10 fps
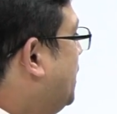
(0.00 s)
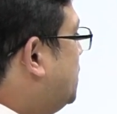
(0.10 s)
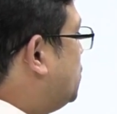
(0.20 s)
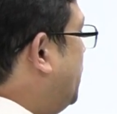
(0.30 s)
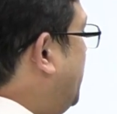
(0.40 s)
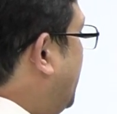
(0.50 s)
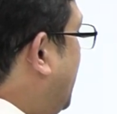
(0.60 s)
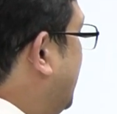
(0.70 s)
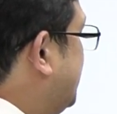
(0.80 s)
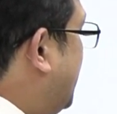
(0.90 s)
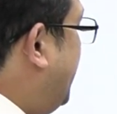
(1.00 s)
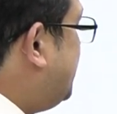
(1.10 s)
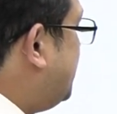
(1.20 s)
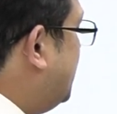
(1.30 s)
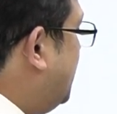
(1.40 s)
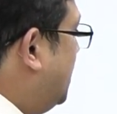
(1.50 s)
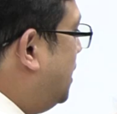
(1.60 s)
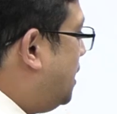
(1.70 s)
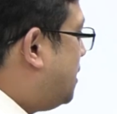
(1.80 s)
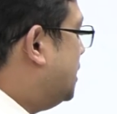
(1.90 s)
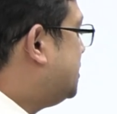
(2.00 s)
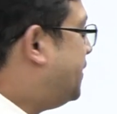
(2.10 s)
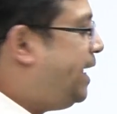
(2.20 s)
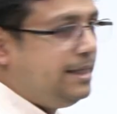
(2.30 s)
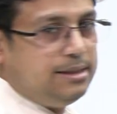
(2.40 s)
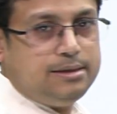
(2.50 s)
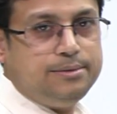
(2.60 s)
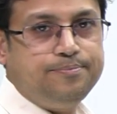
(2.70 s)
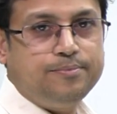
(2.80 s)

So here answer is transferase,